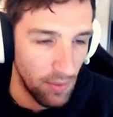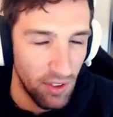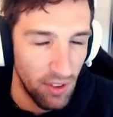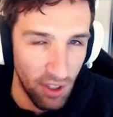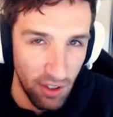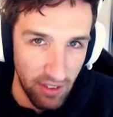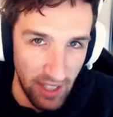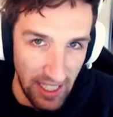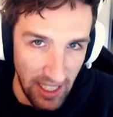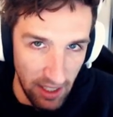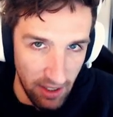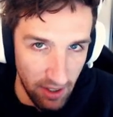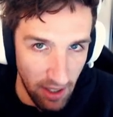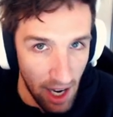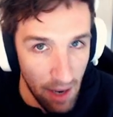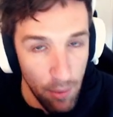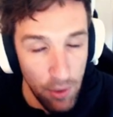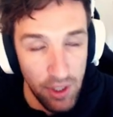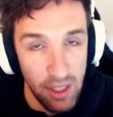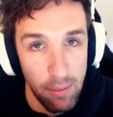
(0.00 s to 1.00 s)
So take your
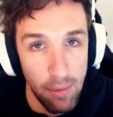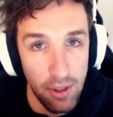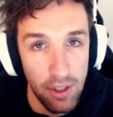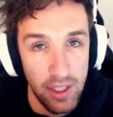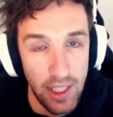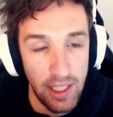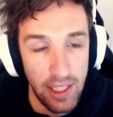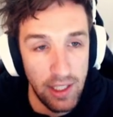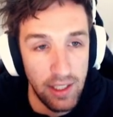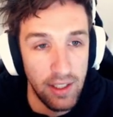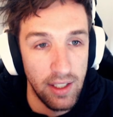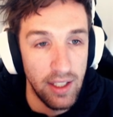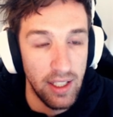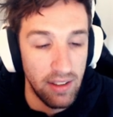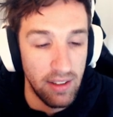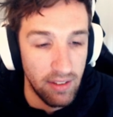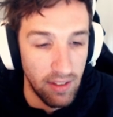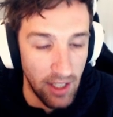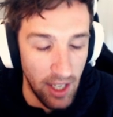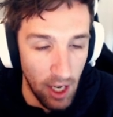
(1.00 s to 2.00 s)
time with the mulligan.
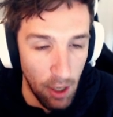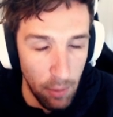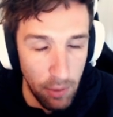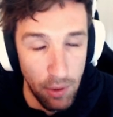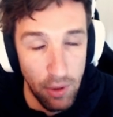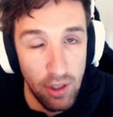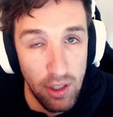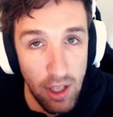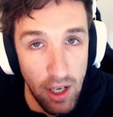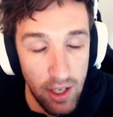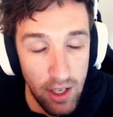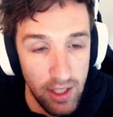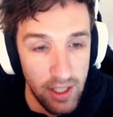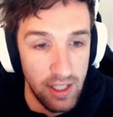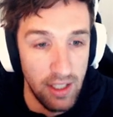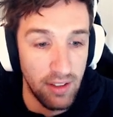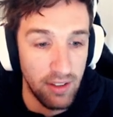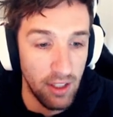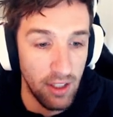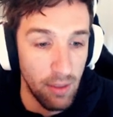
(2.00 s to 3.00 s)
It's going to help you a lot
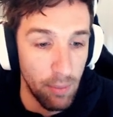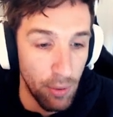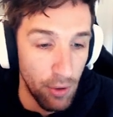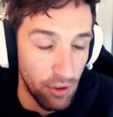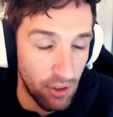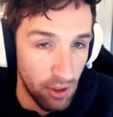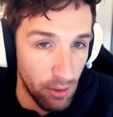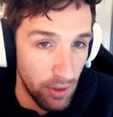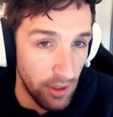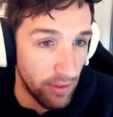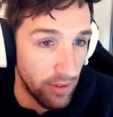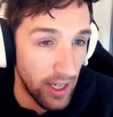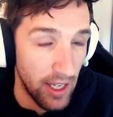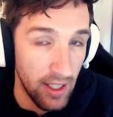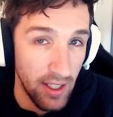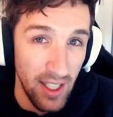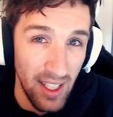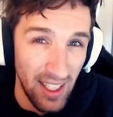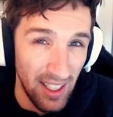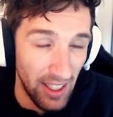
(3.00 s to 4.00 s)
and it's going to boost your win
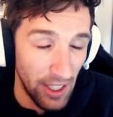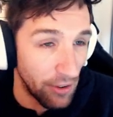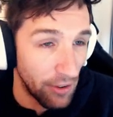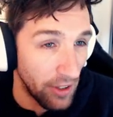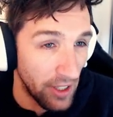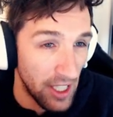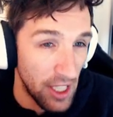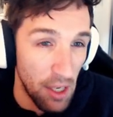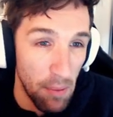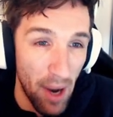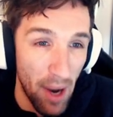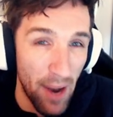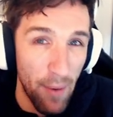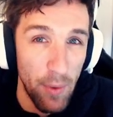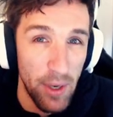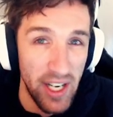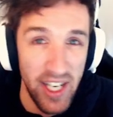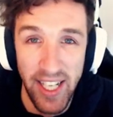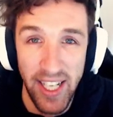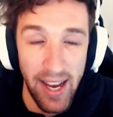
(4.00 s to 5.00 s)
rate. Literally, you might
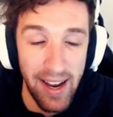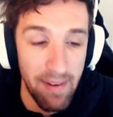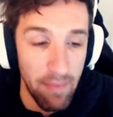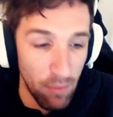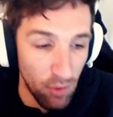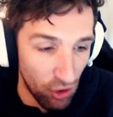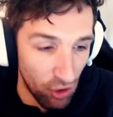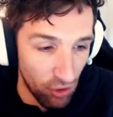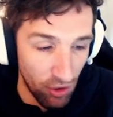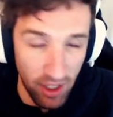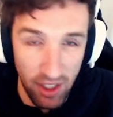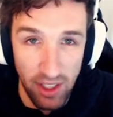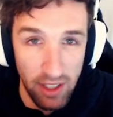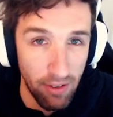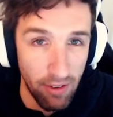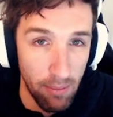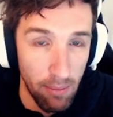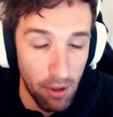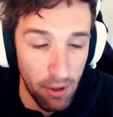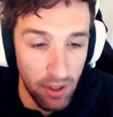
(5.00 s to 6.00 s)
win a game strictly
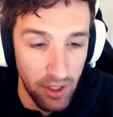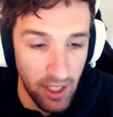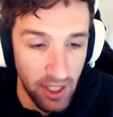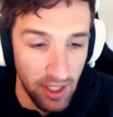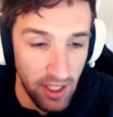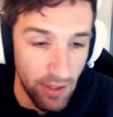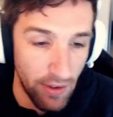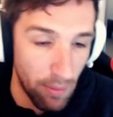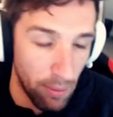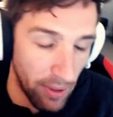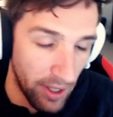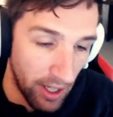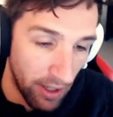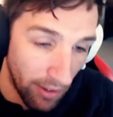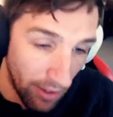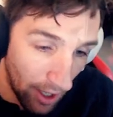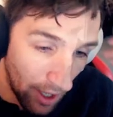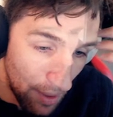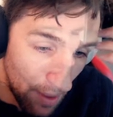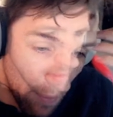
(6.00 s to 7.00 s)
from mulligan if you play it
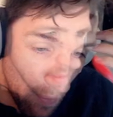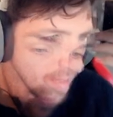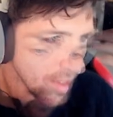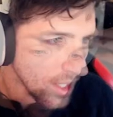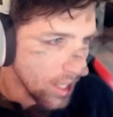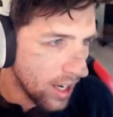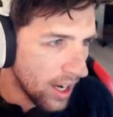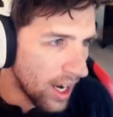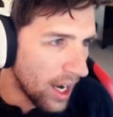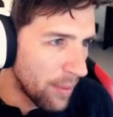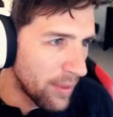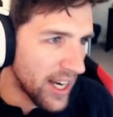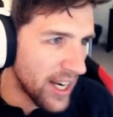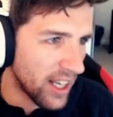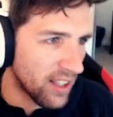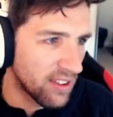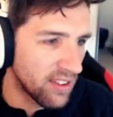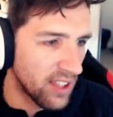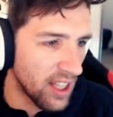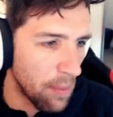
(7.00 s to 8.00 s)
right. Um,
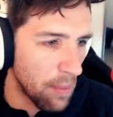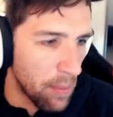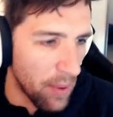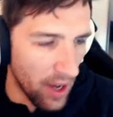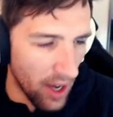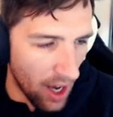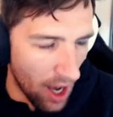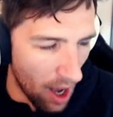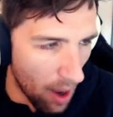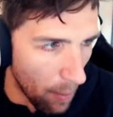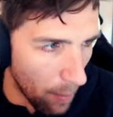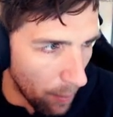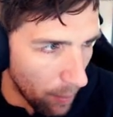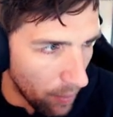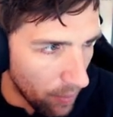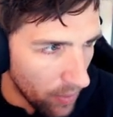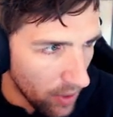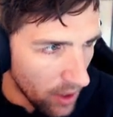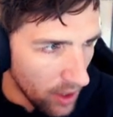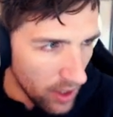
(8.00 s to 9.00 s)
next tip.
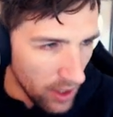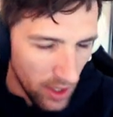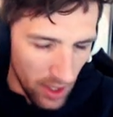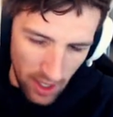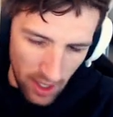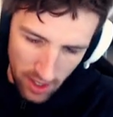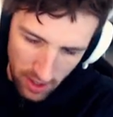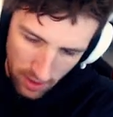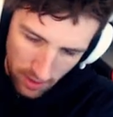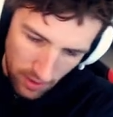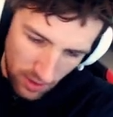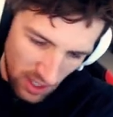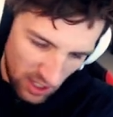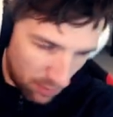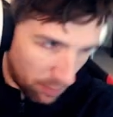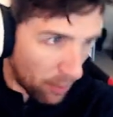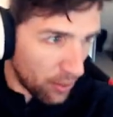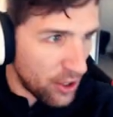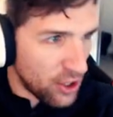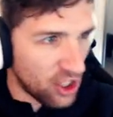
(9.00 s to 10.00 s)
Um, this
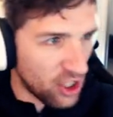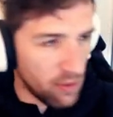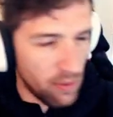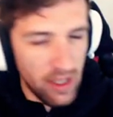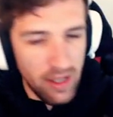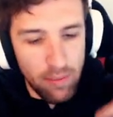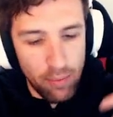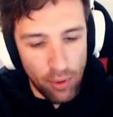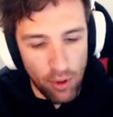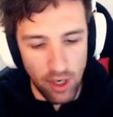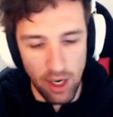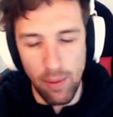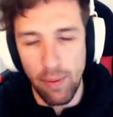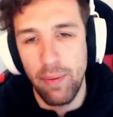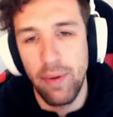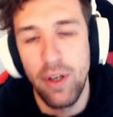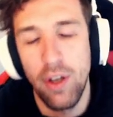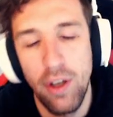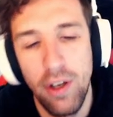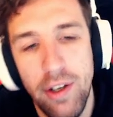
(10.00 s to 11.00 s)
probably should have been brought up a
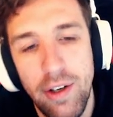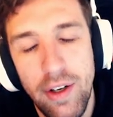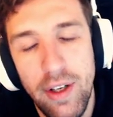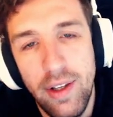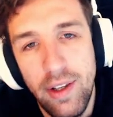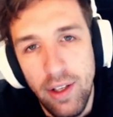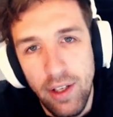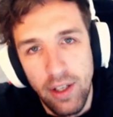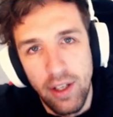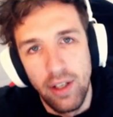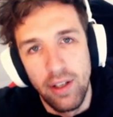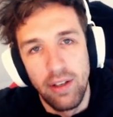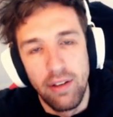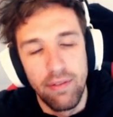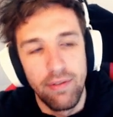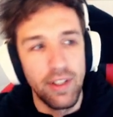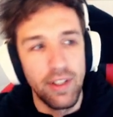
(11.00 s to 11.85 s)
bit earlier in the